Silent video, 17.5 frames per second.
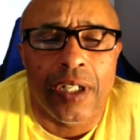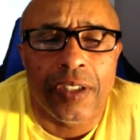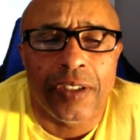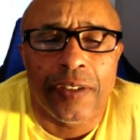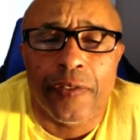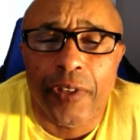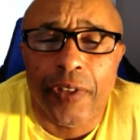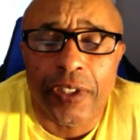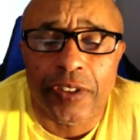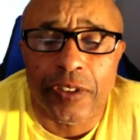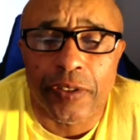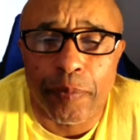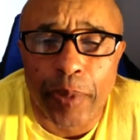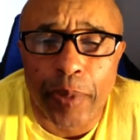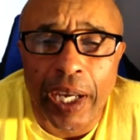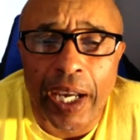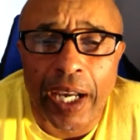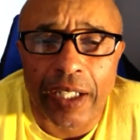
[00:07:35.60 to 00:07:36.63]

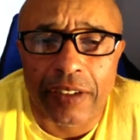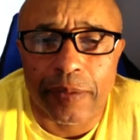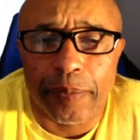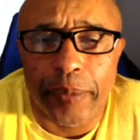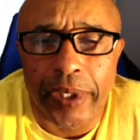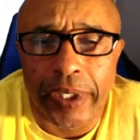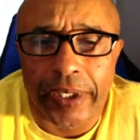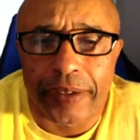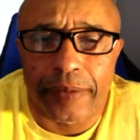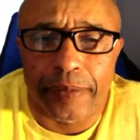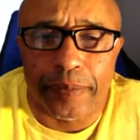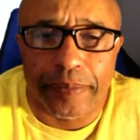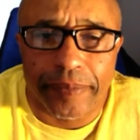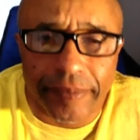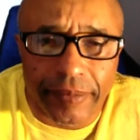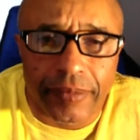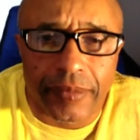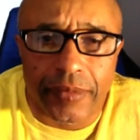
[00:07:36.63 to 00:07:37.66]
defensive backs, but
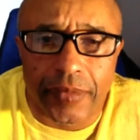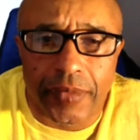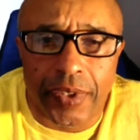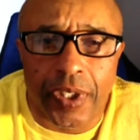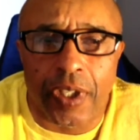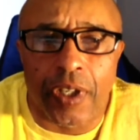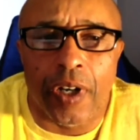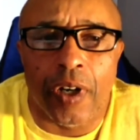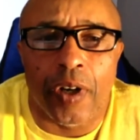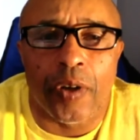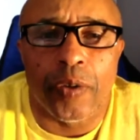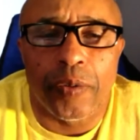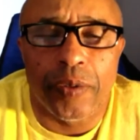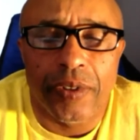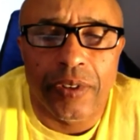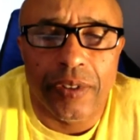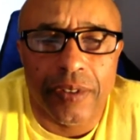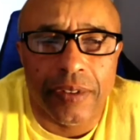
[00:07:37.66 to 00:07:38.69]

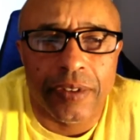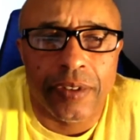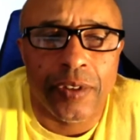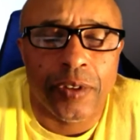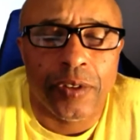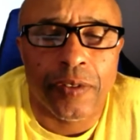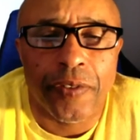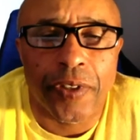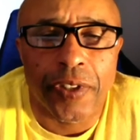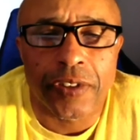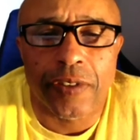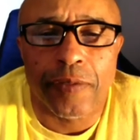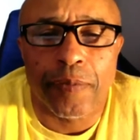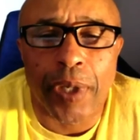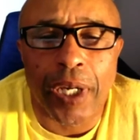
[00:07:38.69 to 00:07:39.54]
defensive